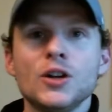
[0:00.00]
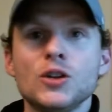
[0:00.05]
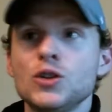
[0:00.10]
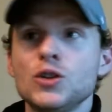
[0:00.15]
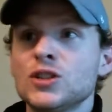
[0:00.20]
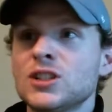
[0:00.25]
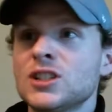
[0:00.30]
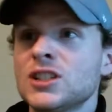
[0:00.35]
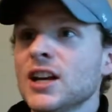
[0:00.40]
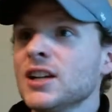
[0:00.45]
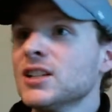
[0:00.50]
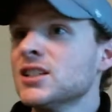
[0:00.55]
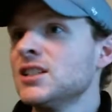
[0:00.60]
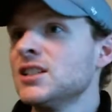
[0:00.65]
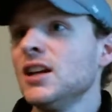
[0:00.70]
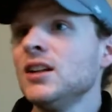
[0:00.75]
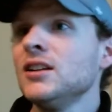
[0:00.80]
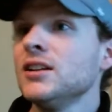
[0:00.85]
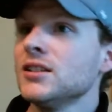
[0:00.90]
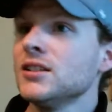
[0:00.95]
sex
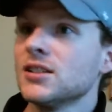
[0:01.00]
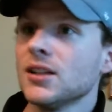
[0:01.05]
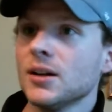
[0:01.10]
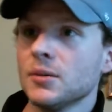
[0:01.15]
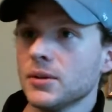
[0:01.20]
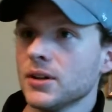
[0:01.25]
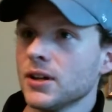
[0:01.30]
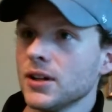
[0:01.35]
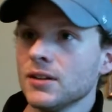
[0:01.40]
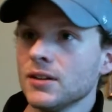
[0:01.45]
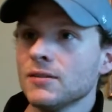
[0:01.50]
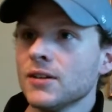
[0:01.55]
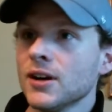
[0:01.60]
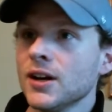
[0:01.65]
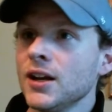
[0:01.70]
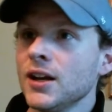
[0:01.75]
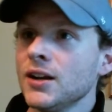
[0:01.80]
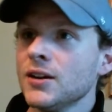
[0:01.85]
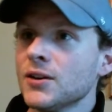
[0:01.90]
selling something, right?